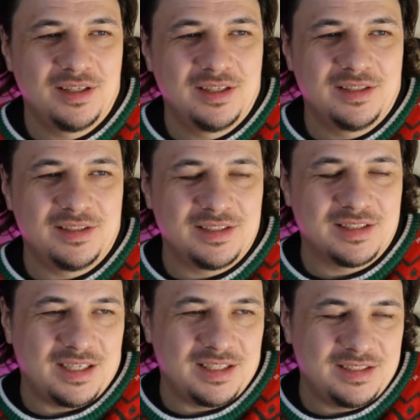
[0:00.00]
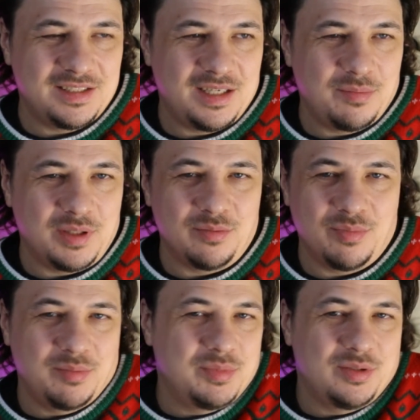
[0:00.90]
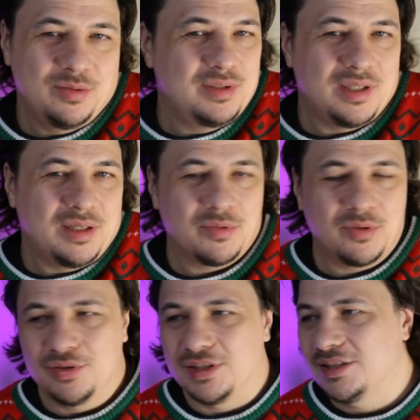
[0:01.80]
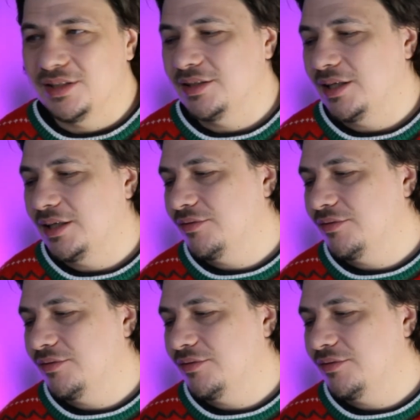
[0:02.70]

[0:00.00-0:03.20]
discuss them, and maybe do some code exercise